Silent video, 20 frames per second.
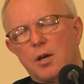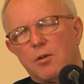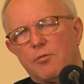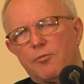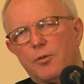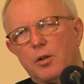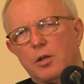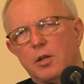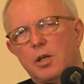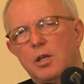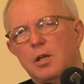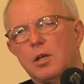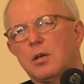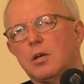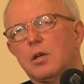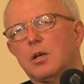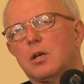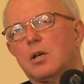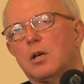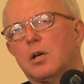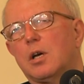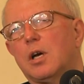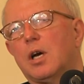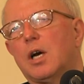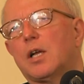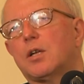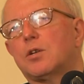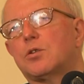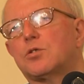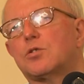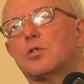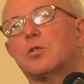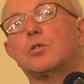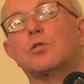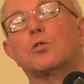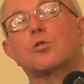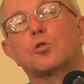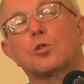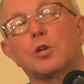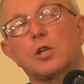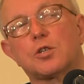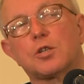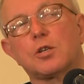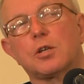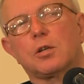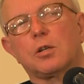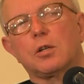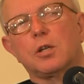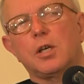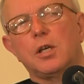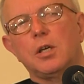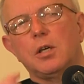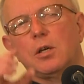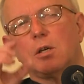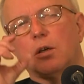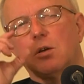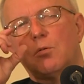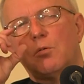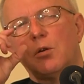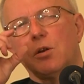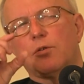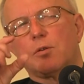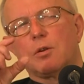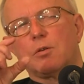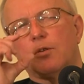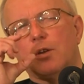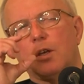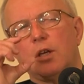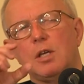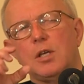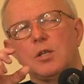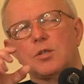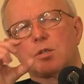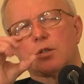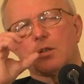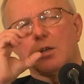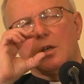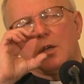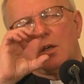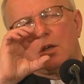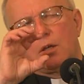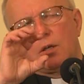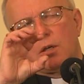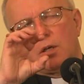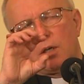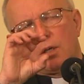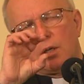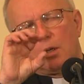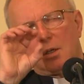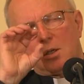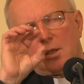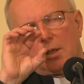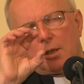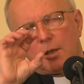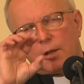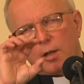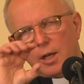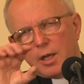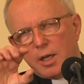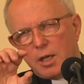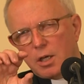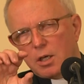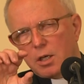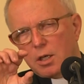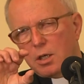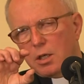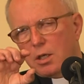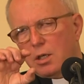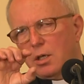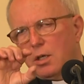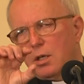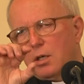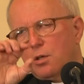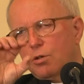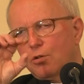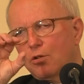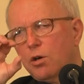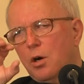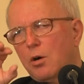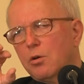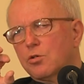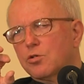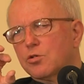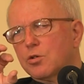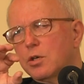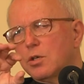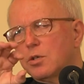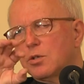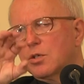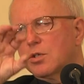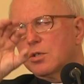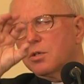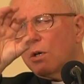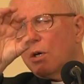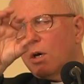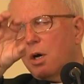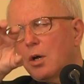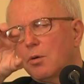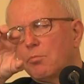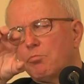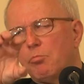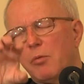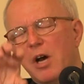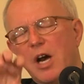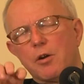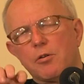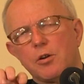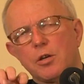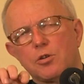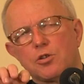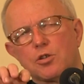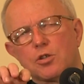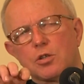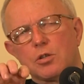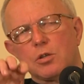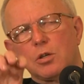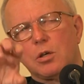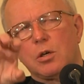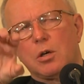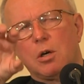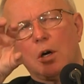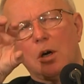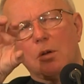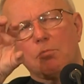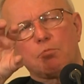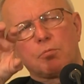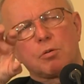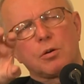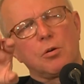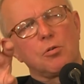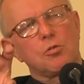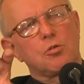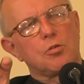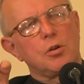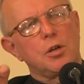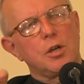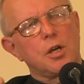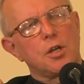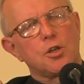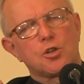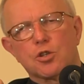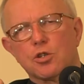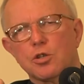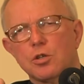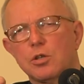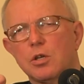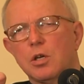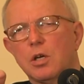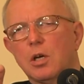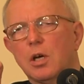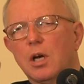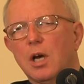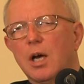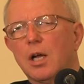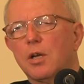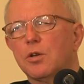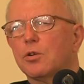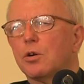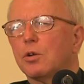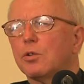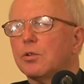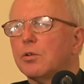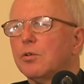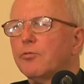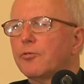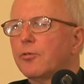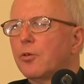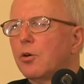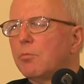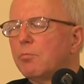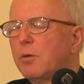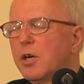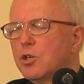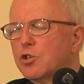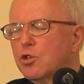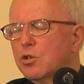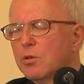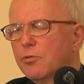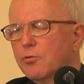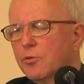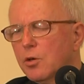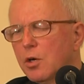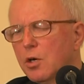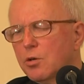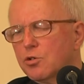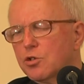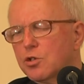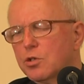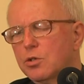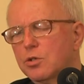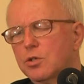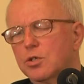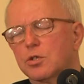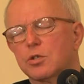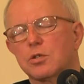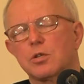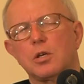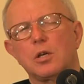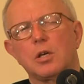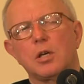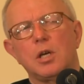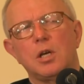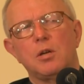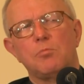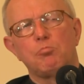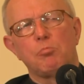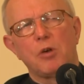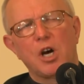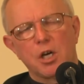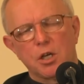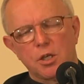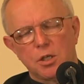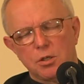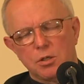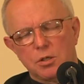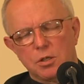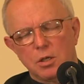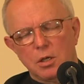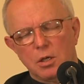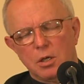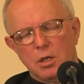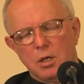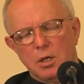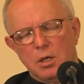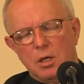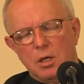carefully and critically with these clear doctrines on marriage, on procreation, and on the formation of conscience in mind.